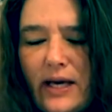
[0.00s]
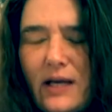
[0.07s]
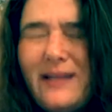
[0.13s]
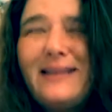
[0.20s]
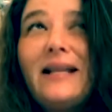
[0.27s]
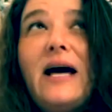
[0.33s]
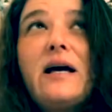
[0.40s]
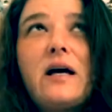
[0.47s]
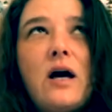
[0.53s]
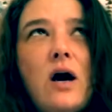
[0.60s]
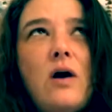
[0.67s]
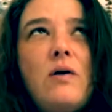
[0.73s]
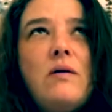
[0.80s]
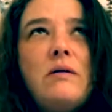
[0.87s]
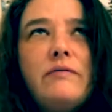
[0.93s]
let
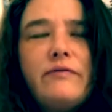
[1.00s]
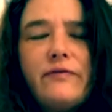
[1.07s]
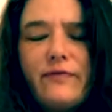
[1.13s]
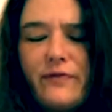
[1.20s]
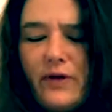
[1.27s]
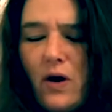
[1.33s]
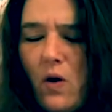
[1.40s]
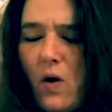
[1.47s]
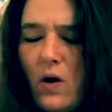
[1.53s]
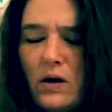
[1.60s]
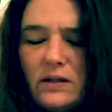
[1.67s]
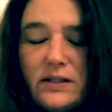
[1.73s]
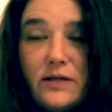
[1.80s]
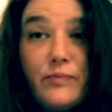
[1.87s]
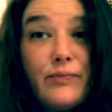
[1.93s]
go of the old
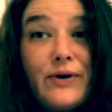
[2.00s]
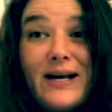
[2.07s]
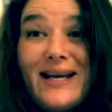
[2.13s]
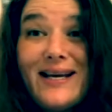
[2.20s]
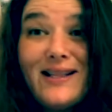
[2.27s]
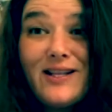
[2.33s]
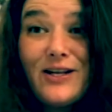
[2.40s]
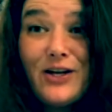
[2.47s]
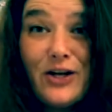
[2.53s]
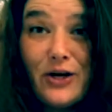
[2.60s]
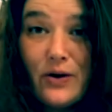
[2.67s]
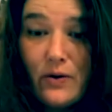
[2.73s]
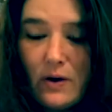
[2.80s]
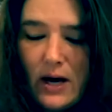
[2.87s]
to bring in the new.